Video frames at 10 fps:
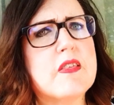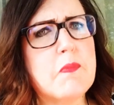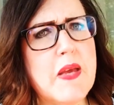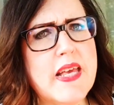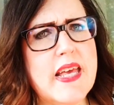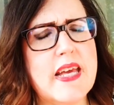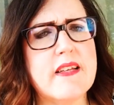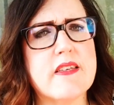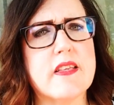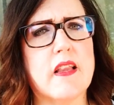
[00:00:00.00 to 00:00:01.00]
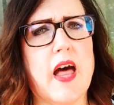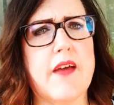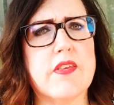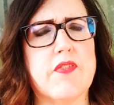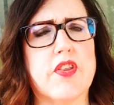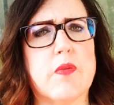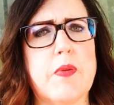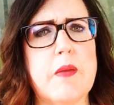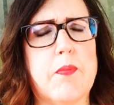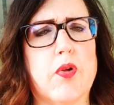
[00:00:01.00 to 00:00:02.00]
speaking into the lives of other
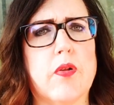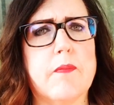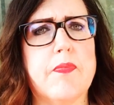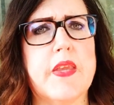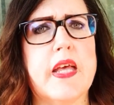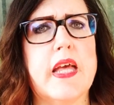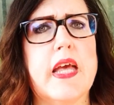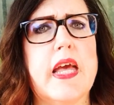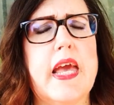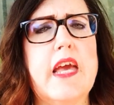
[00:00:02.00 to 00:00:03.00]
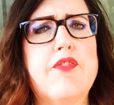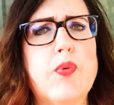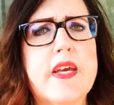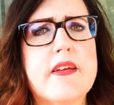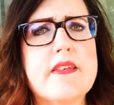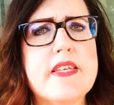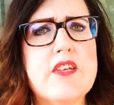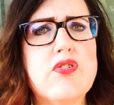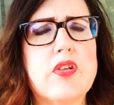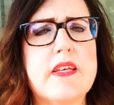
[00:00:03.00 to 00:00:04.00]
people. If we
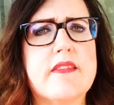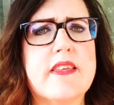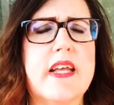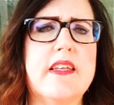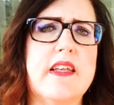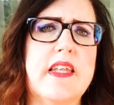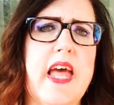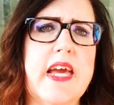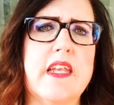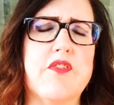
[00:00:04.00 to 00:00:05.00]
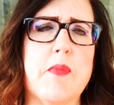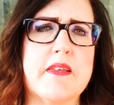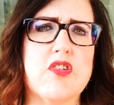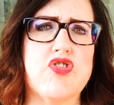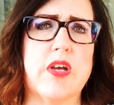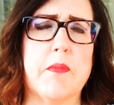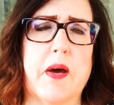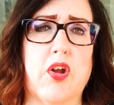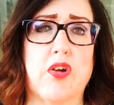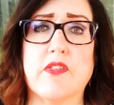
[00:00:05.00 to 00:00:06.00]
continually send negative messaging
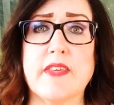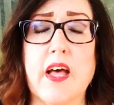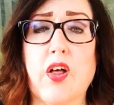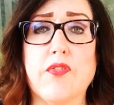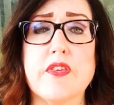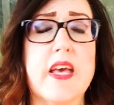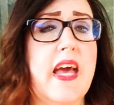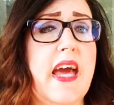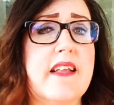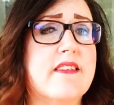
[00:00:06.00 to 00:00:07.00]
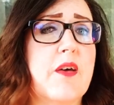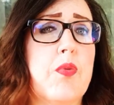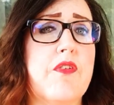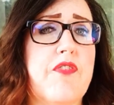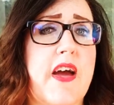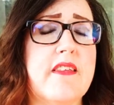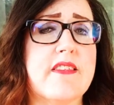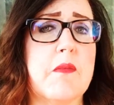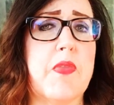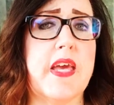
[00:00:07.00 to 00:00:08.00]
about ourselves and someone finds
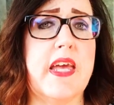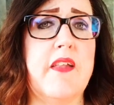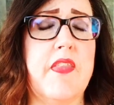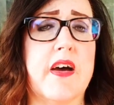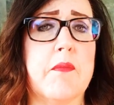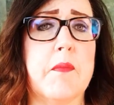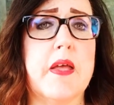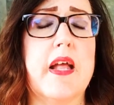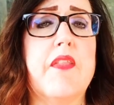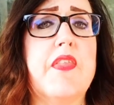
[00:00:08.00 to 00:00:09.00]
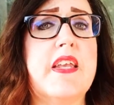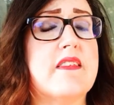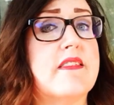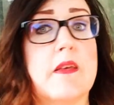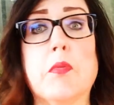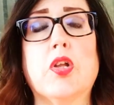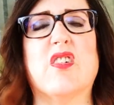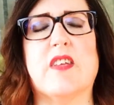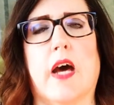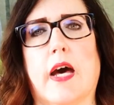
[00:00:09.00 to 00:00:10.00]
something in them that is similar
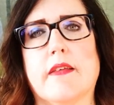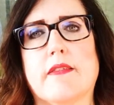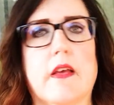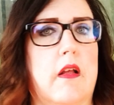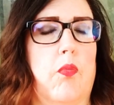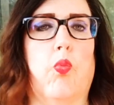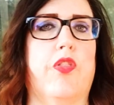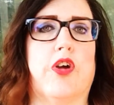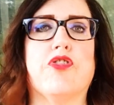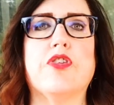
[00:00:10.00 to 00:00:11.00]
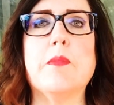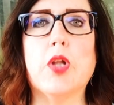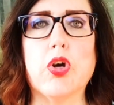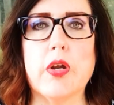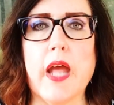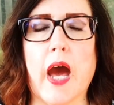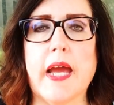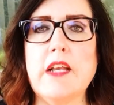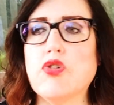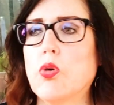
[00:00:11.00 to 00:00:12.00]
to us, well, they're similar in
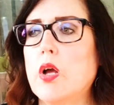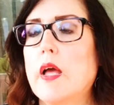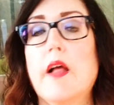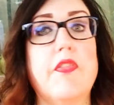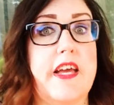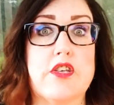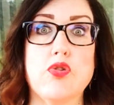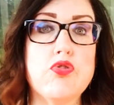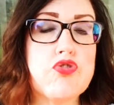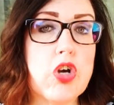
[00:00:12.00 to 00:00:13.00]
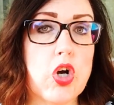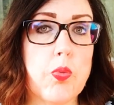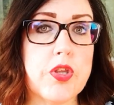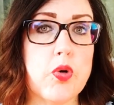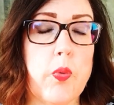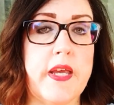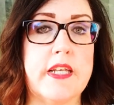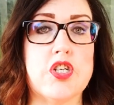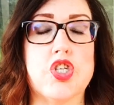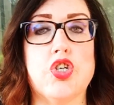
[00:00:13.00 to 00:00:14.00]
height, or they too struggle with a weight
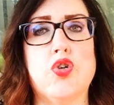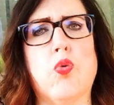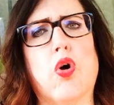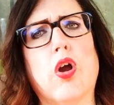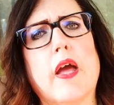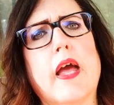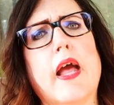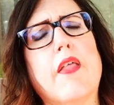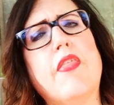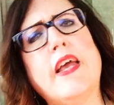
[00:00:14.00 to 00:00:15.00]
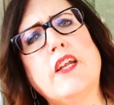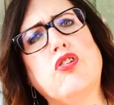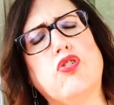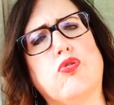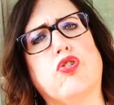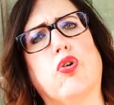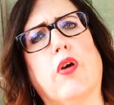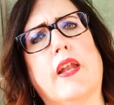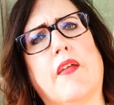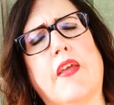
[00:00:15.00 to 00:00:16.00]
issue, or they didn't do so
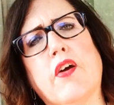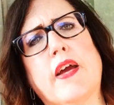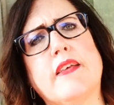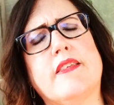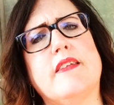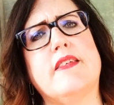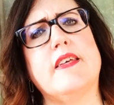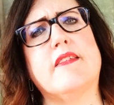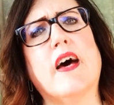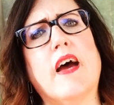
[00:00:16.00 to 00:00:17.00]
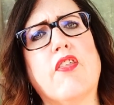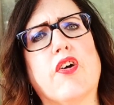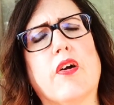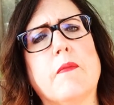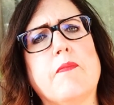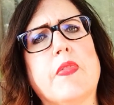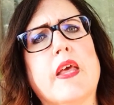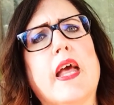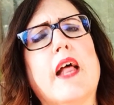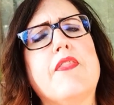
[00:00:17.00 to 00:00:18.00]
great on their ACTs either,
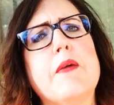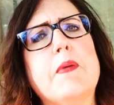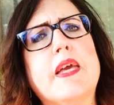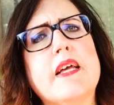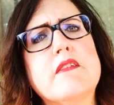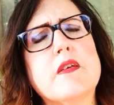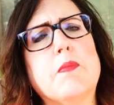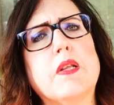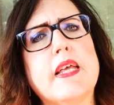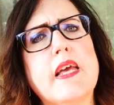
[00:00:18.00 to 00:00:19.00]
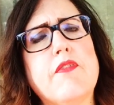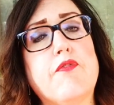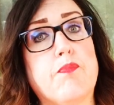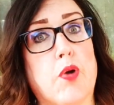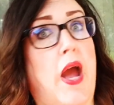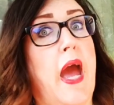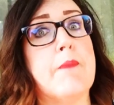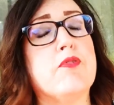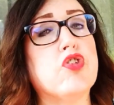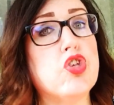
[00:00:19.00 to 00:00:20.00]
they begin to believe,
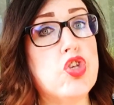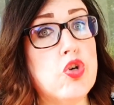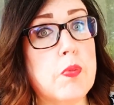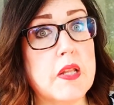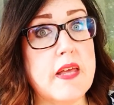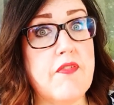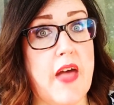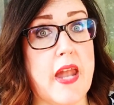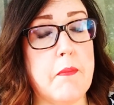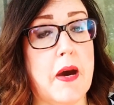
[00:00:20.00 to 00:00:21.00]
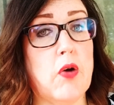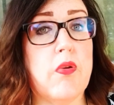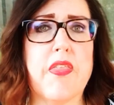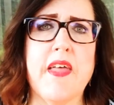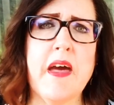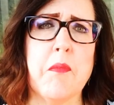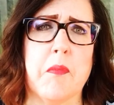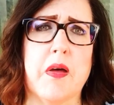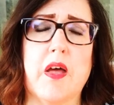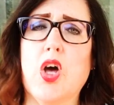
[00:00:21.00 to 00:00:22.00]
perhaps you believe that about them.
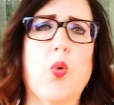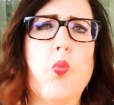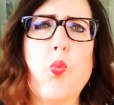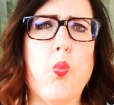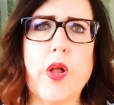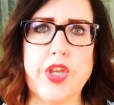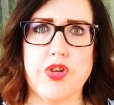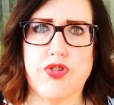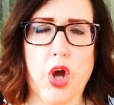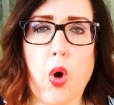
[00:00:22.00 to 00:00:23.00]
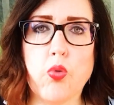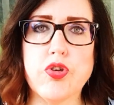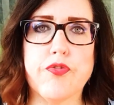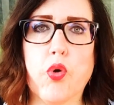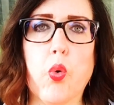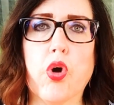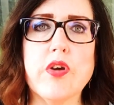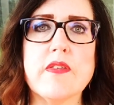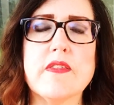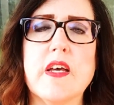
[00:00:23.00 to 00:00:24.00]
Well, you don't, of
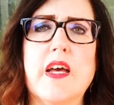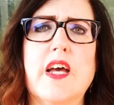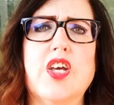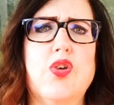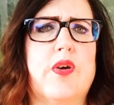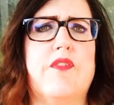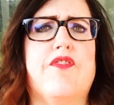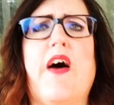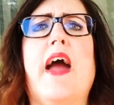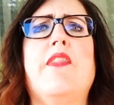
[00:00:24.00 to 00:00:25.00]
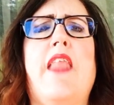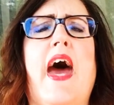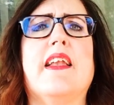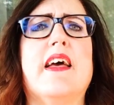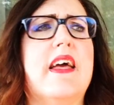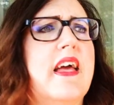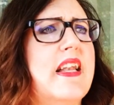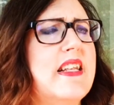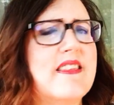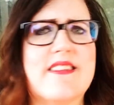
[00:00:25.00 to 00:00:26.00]
course. You can find that
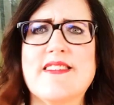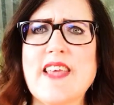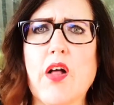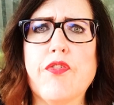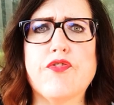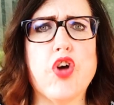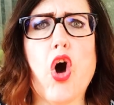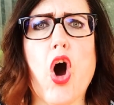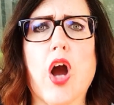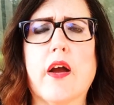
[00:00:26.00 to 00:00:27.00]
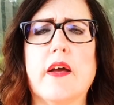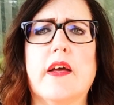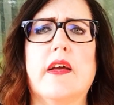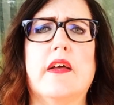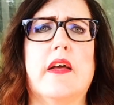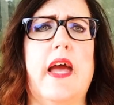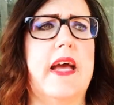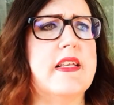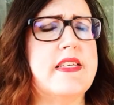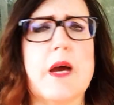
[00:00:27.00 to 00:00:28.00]
self-talk
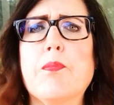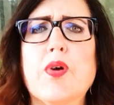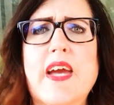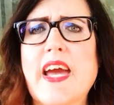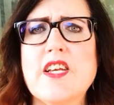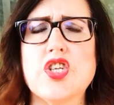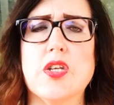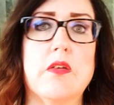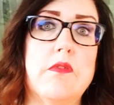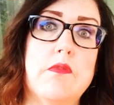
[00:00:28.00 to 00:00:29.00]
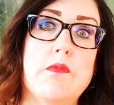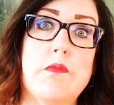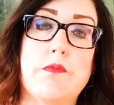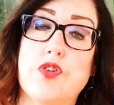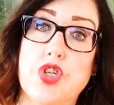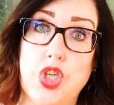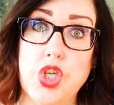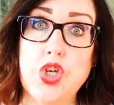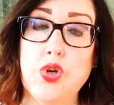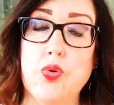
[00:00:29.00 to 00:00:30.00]
and deprecation to
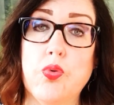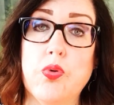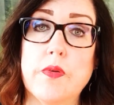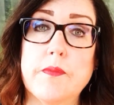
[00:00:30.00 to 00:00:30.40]
you.